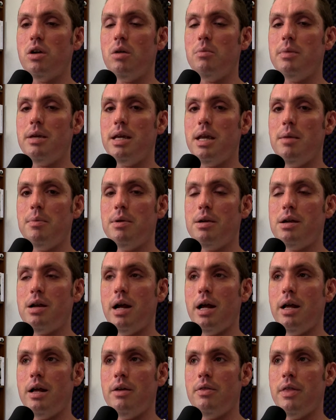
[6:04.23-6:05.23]
I'll be keeping an
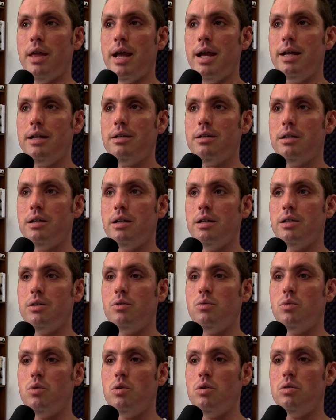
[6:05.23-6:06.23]
eye on that,
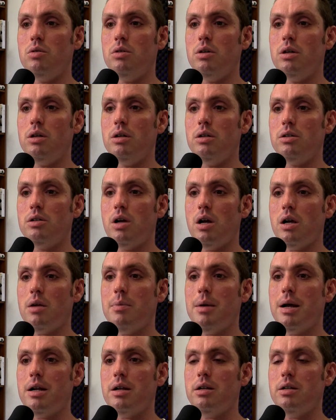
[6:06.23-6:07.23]
and we'll talk
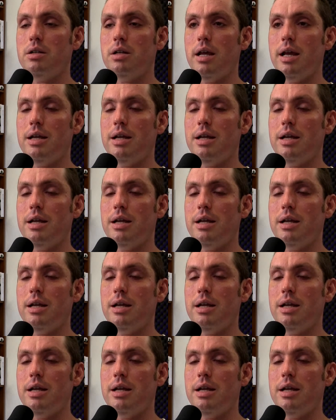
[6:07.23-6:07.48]
about it